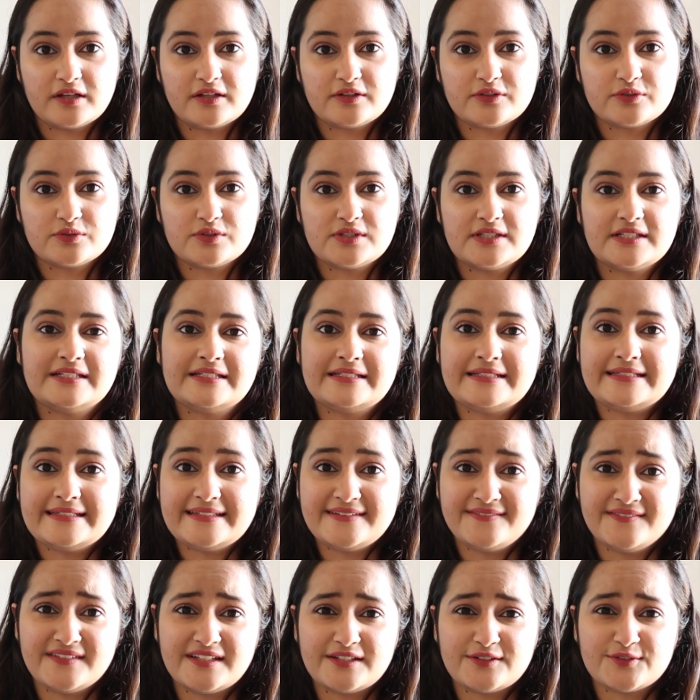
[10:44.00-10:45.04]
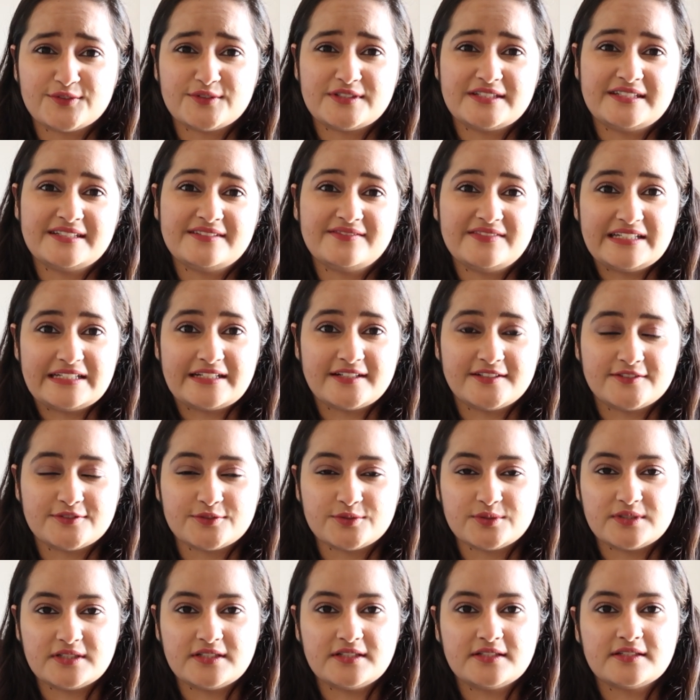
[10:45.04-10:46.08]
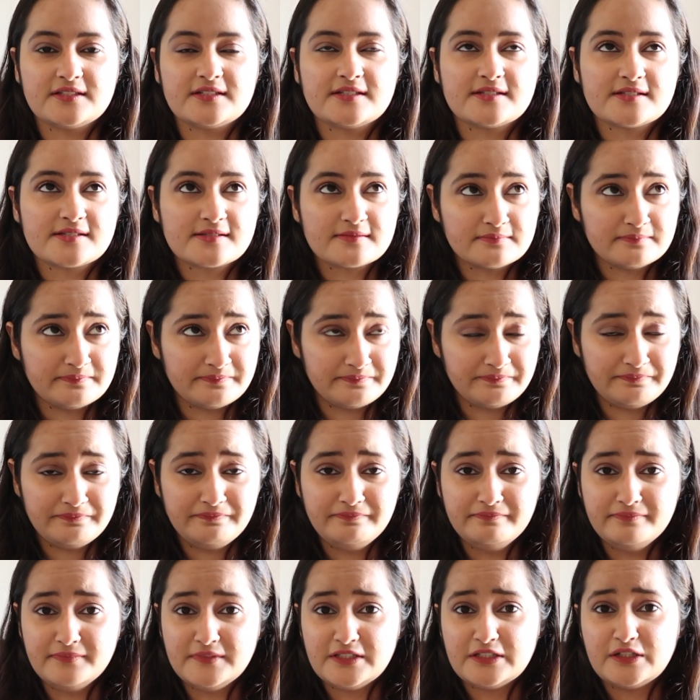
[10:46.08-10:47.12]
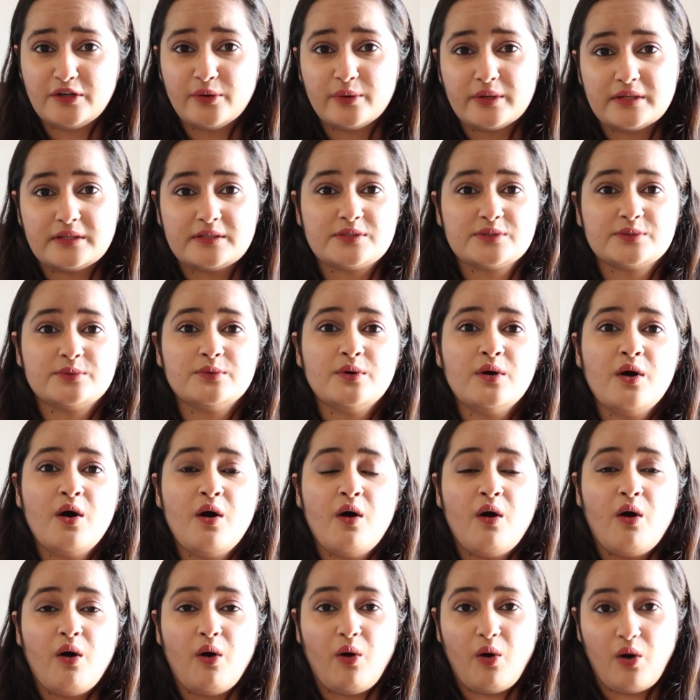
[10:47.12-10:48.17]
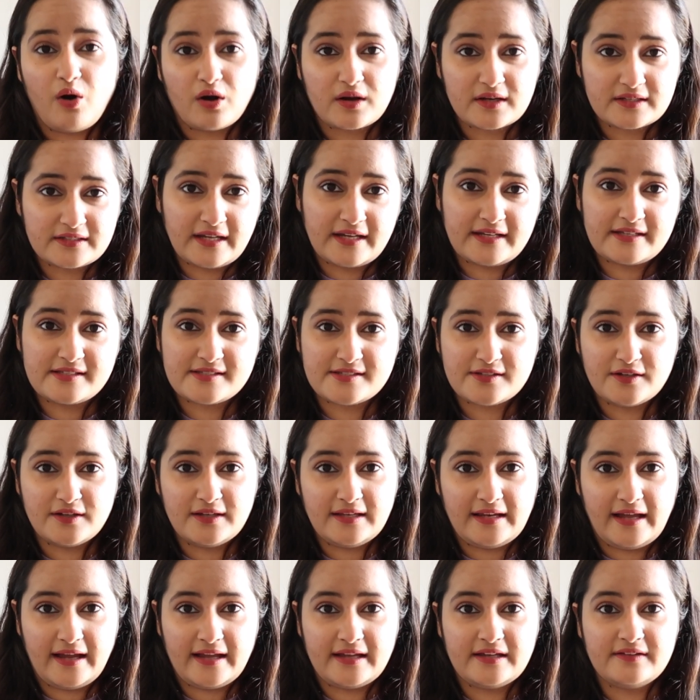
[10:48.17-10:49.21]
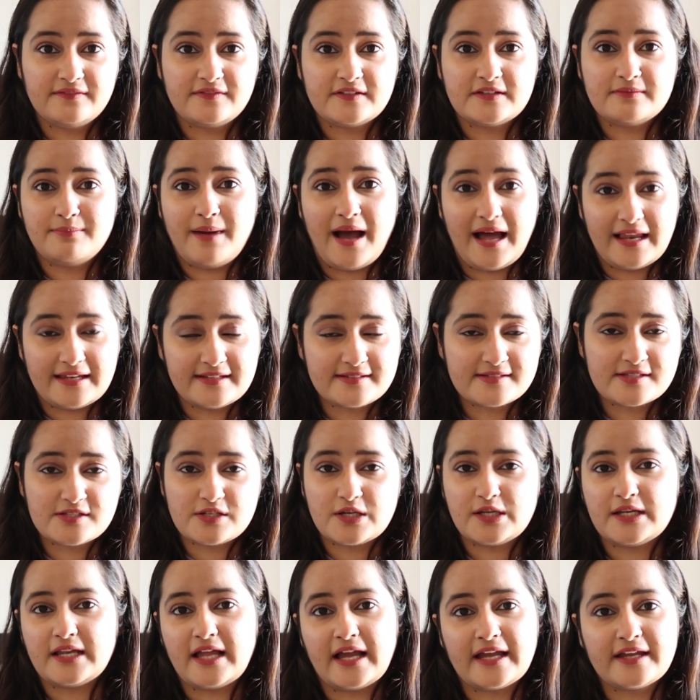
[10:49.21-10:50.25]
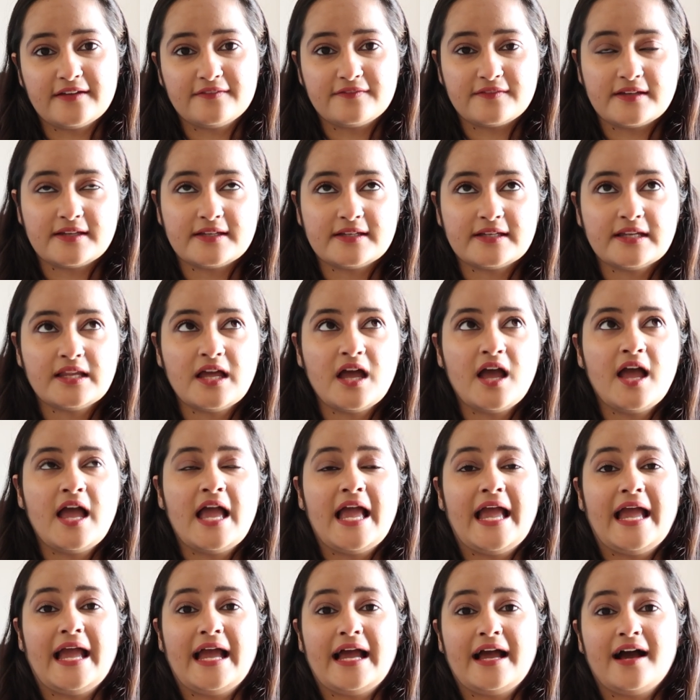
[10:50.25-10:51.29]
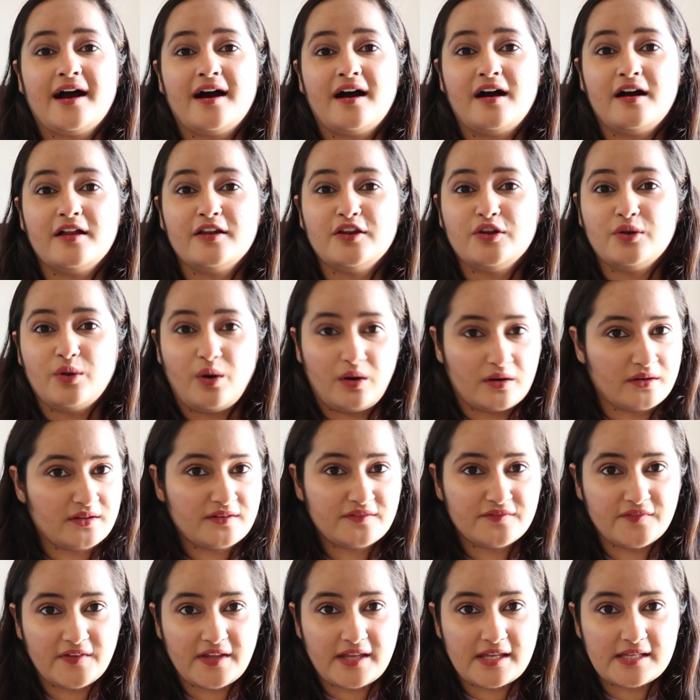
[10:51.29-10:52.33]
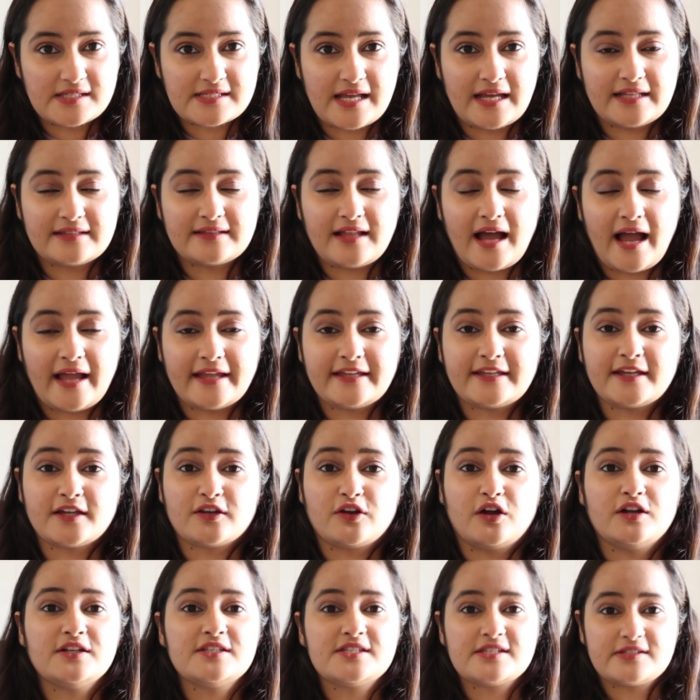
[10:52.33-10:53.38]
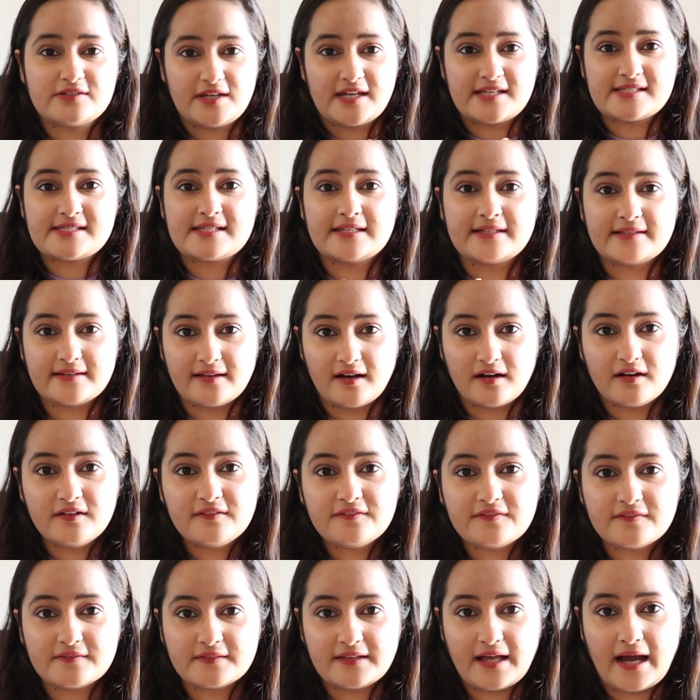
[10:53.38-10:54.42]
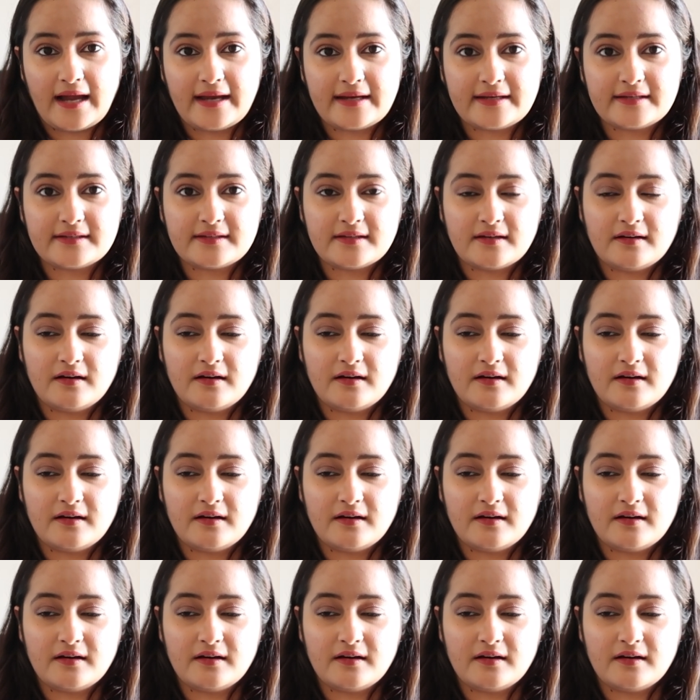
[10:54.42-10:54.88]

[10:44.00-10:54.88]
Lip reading: routine, evening routine, weekend routine is going to organize your life and balance your life in a lot of ways. And I cannot stress enough that